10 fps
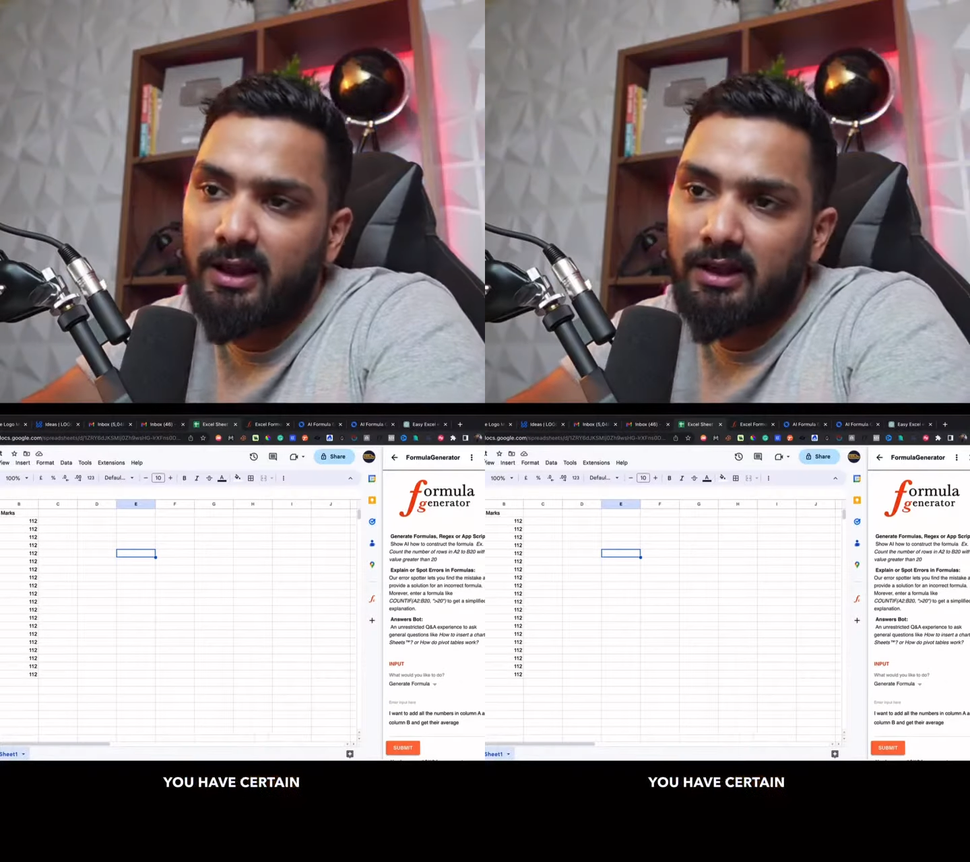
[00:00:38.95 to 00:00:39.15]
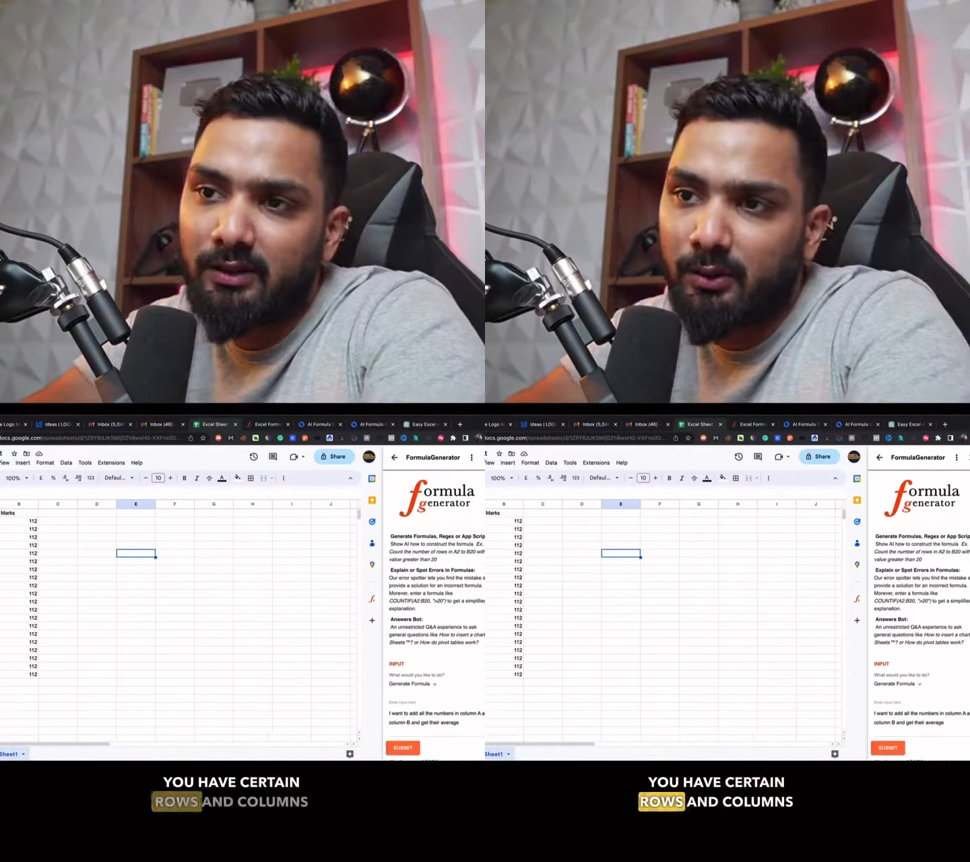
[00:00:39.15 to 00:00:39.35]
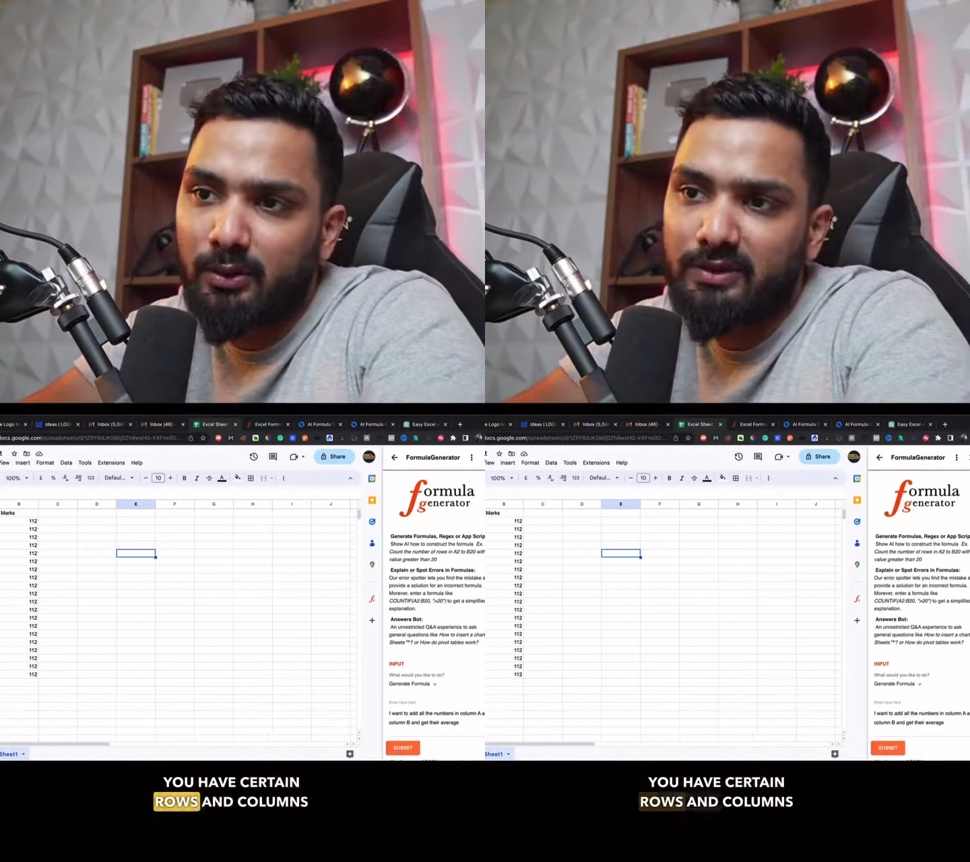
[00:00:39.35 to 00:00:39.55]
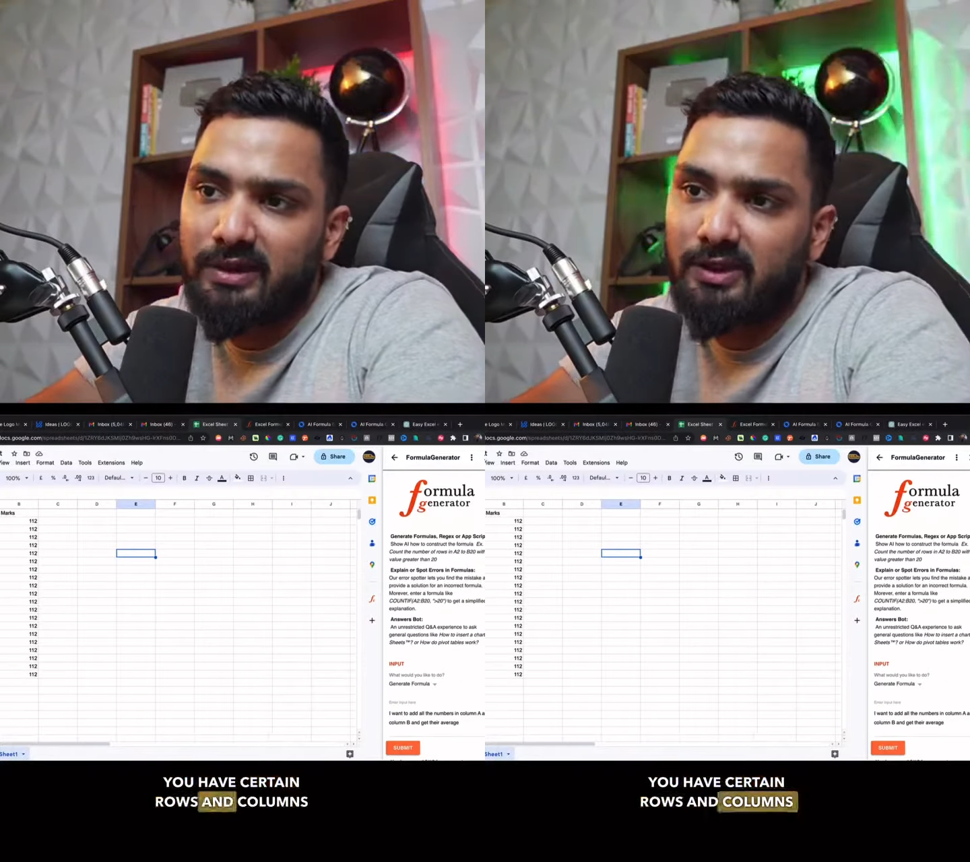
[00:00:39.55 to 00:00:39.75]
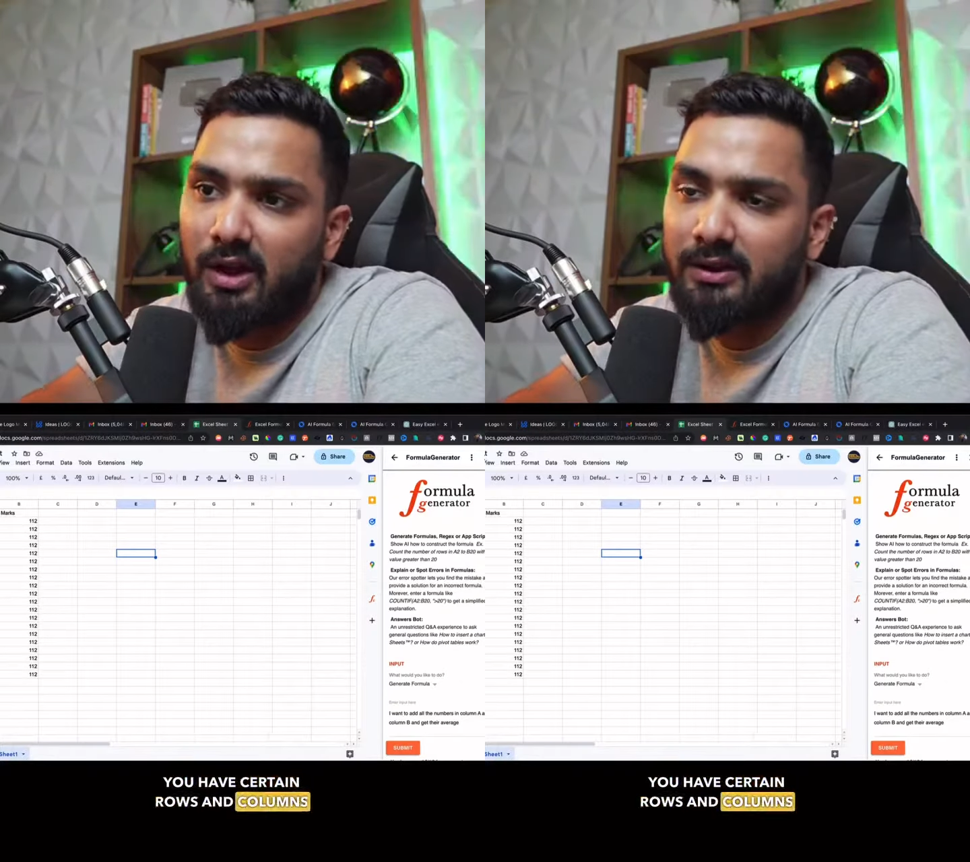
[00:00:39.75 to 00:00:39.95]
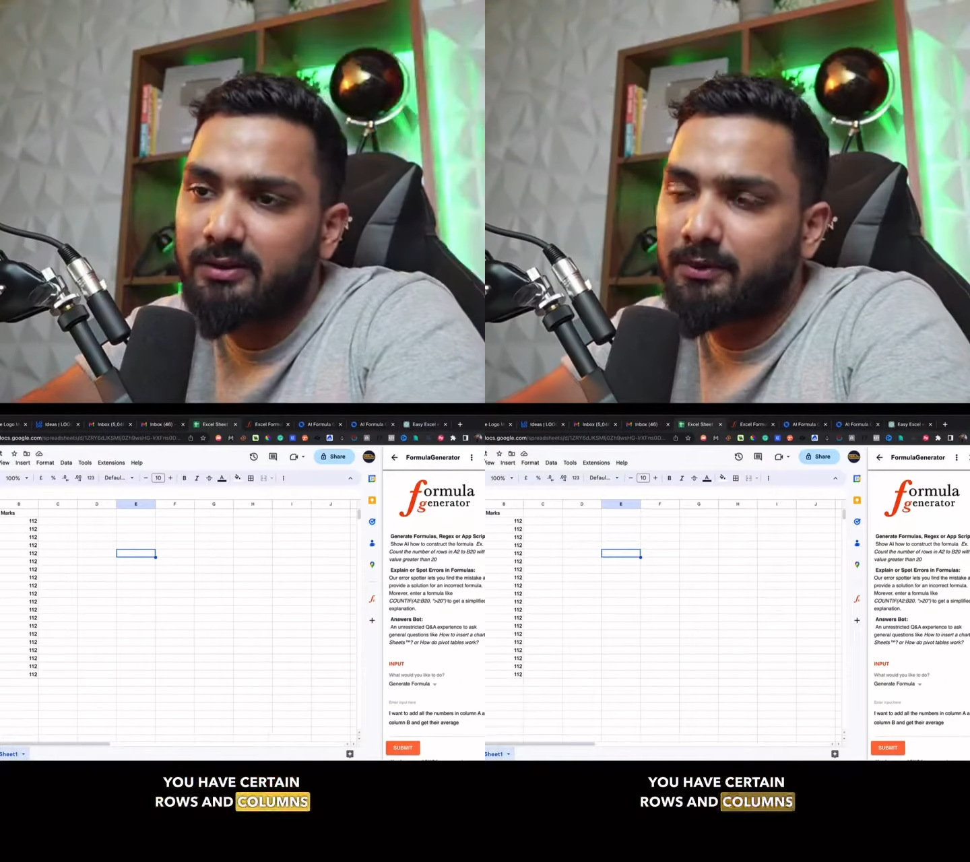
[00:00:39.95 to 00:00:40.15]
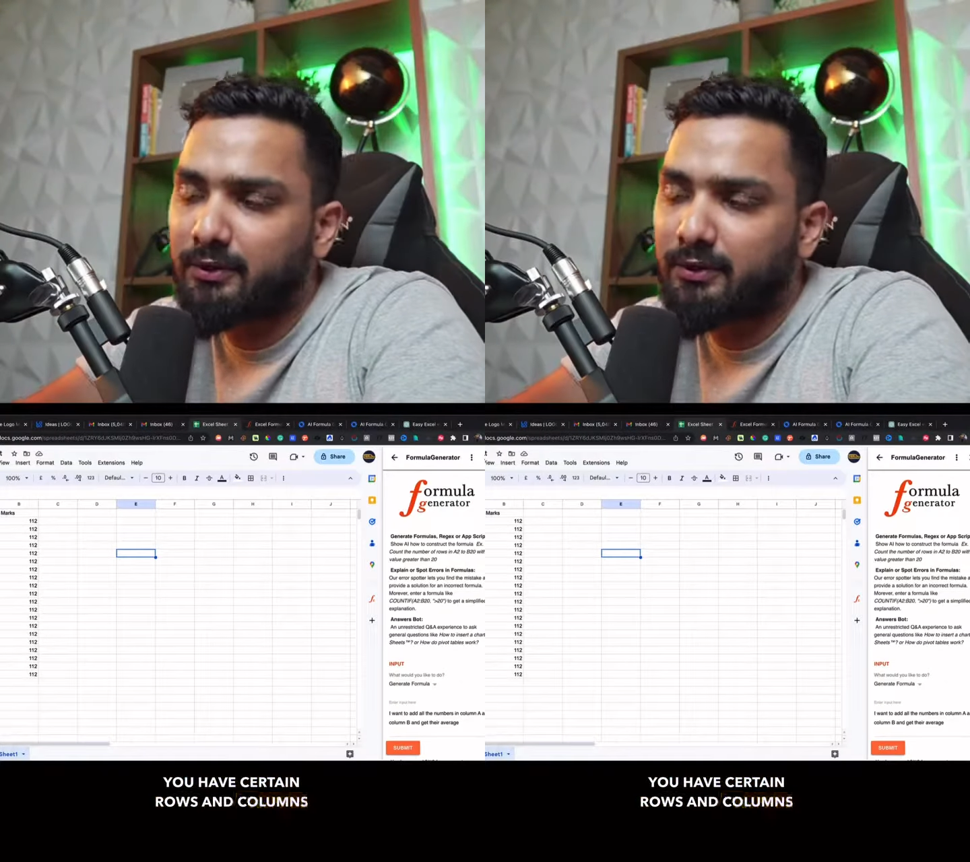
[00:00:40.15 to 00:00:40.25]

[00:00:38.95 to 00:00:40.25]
rows and columns